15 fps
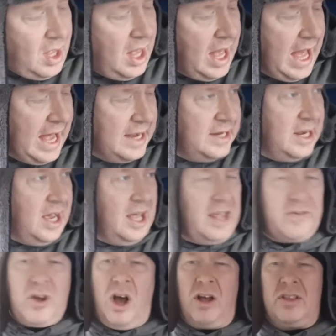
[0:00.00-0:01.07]
And
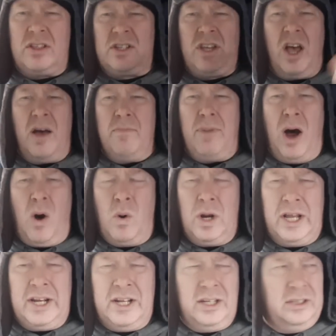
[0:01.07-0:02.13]
they've got
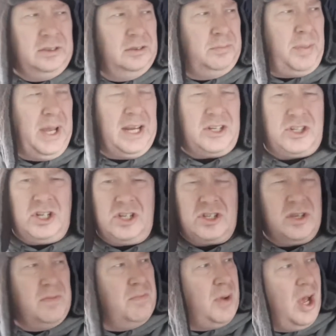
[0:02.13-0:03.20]
bowling and pictures
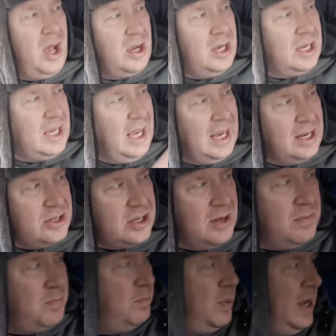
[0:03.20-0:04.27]
and Burger Kings
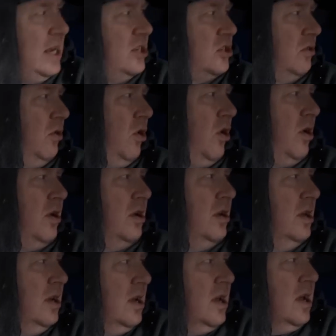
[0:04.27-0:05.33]
and Pizza Hut and
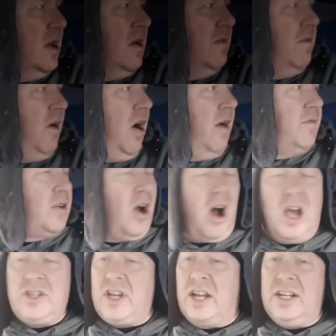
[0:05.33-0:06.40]
Five
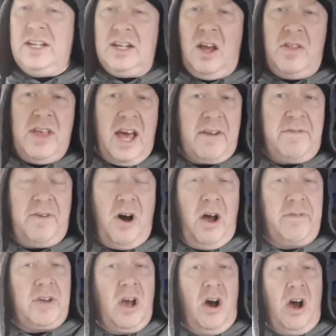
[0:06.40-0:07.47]
Guys. I didn't know they had a
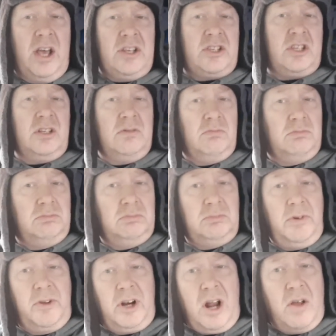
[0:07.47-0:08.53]
Five Guys.
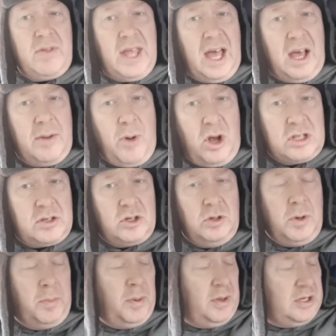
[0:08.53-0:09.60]
If I'd have known that, I might have
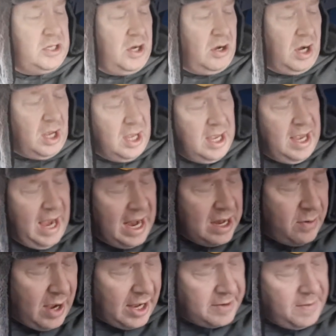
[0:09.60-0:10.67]
come up a bit sooner.
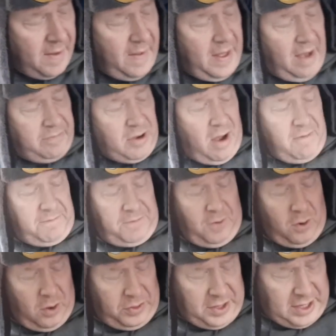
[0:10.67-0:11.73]
Anyway, I've gone
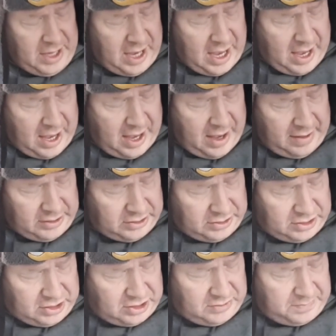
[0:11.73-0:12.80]
for the
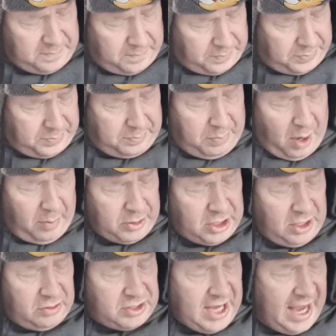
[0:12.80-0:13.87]

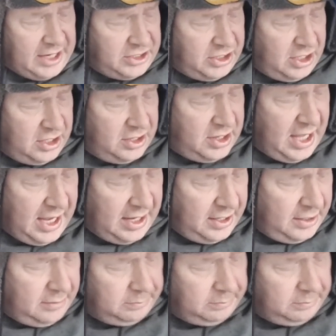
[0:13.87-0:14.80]
barbecue Texan thing.